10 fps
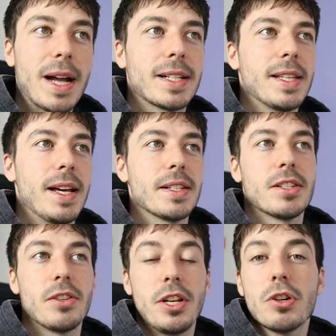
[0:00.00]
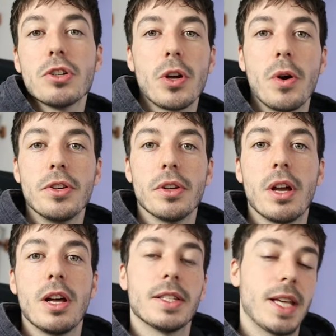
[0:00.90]
backtest, so you could go and
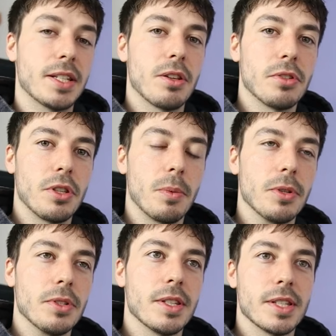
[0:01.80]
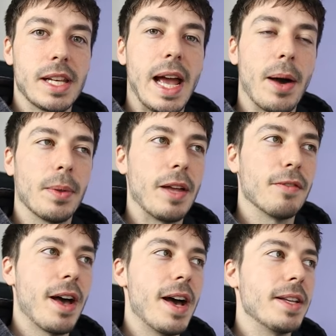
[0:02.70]
test those other ones and see how
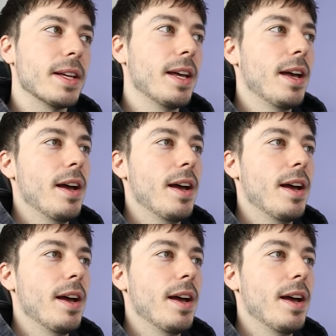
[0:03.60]
they fared.